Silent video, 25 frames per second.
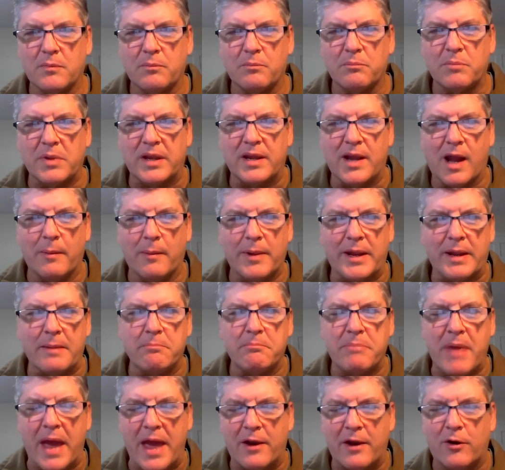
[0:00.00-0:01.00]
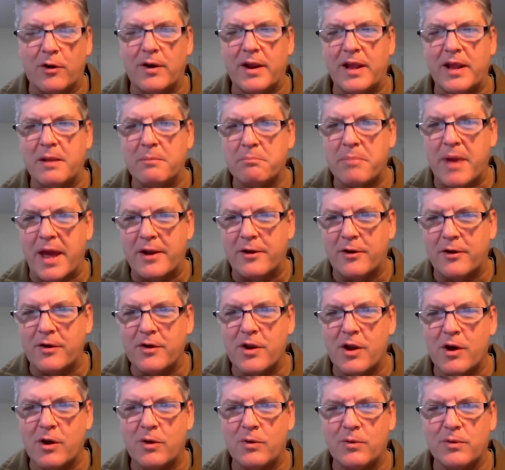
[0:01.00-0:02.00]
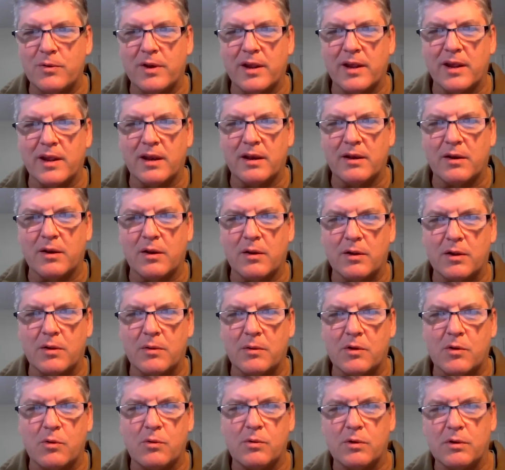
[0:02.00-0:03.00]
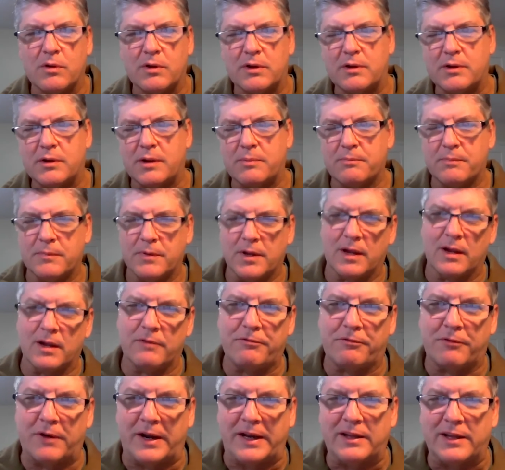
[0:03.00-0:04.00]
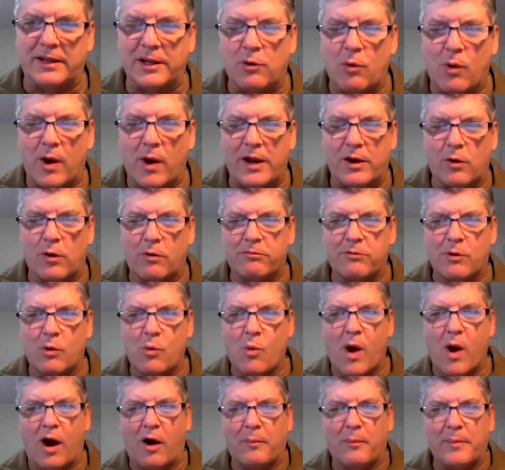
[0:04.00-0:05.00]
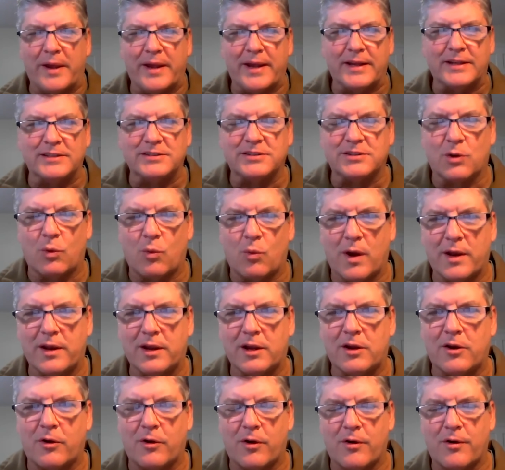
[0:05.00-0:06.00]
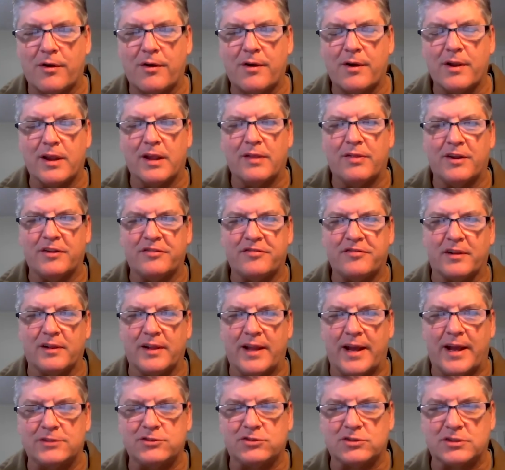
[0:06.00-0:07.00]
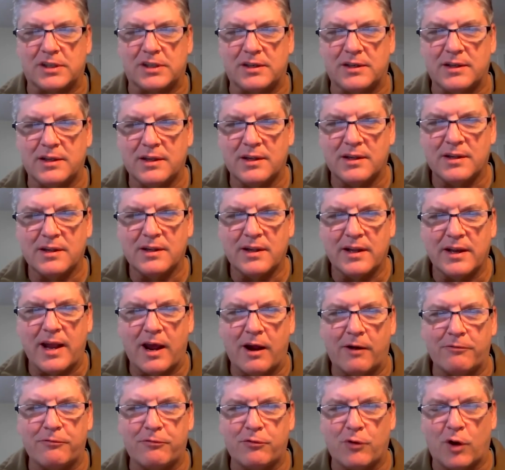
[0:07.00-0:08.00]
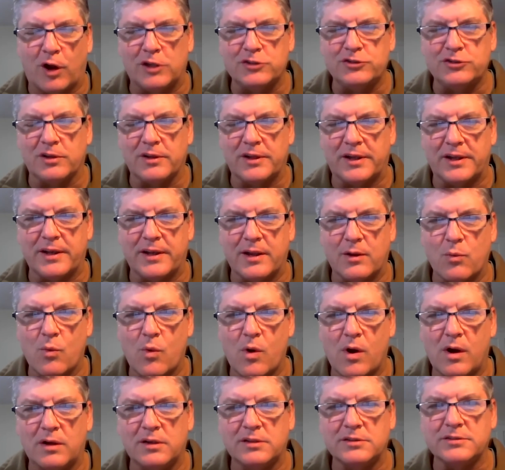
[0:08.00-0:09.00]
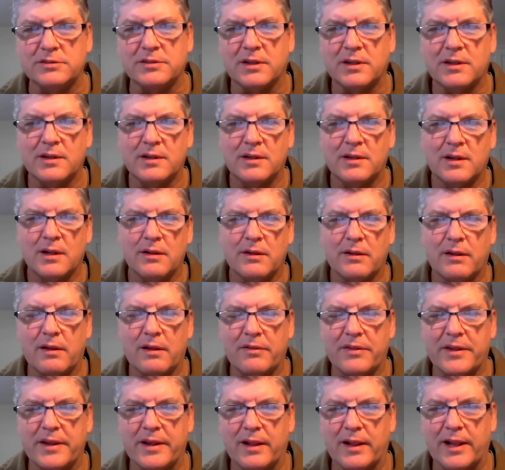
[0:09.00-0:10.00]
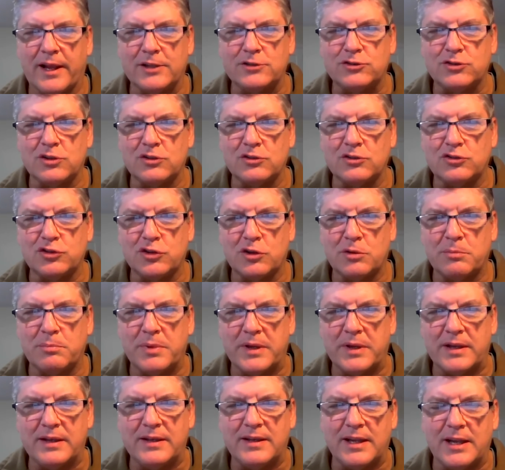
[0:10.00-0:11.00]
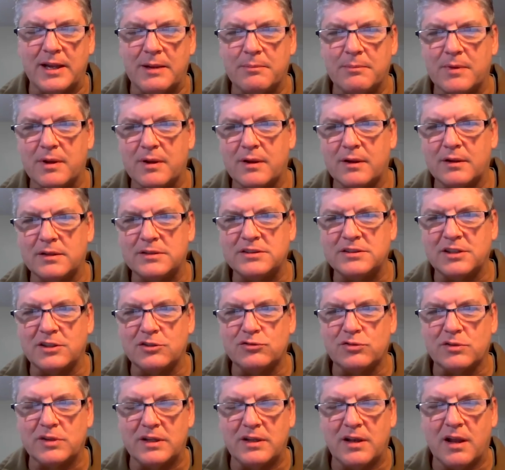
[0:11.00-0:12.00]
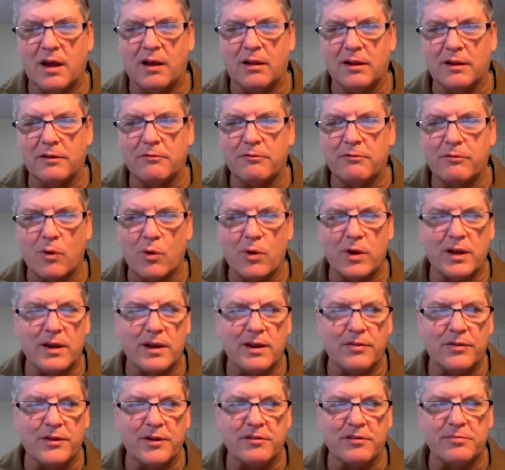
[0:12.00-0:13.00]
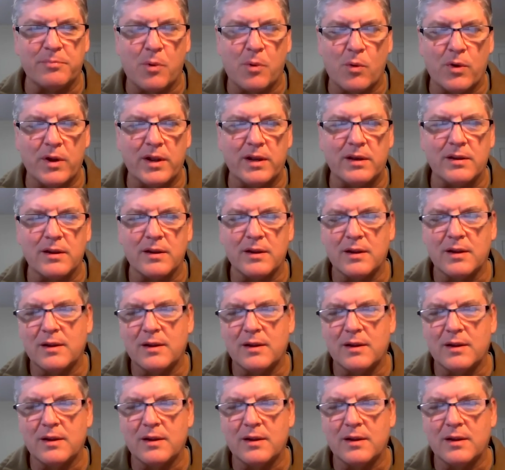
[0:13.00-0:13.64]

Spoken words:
becoming better and better known, and frankly, quite overwhelming as to what occurred in this election, how fraudulent it was. The election should be deemed essentially null and void at this point.